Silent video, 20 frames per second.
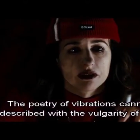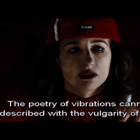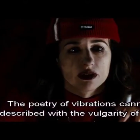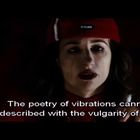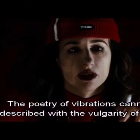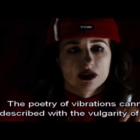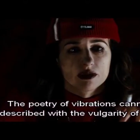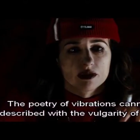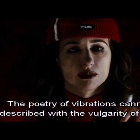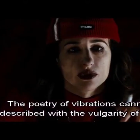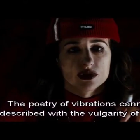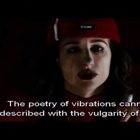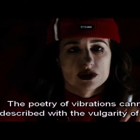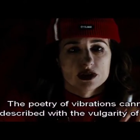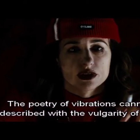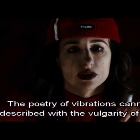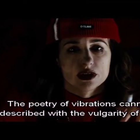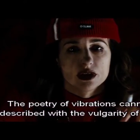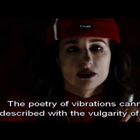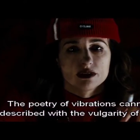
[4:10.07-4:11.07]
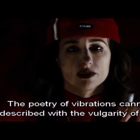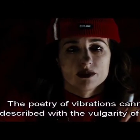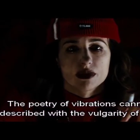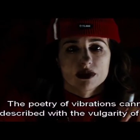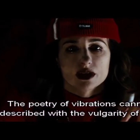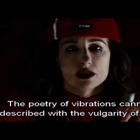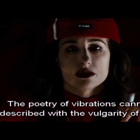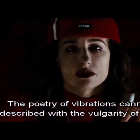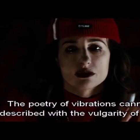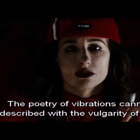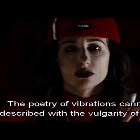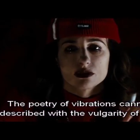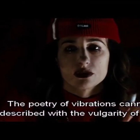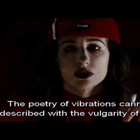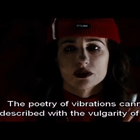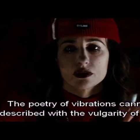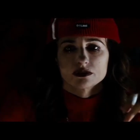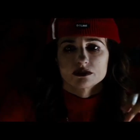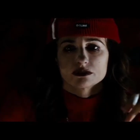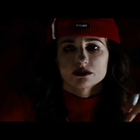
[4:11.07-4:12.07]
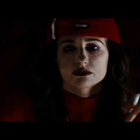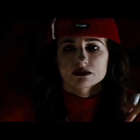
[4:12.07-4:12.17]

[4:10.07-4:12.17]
Parola alla poesia della vibrazione.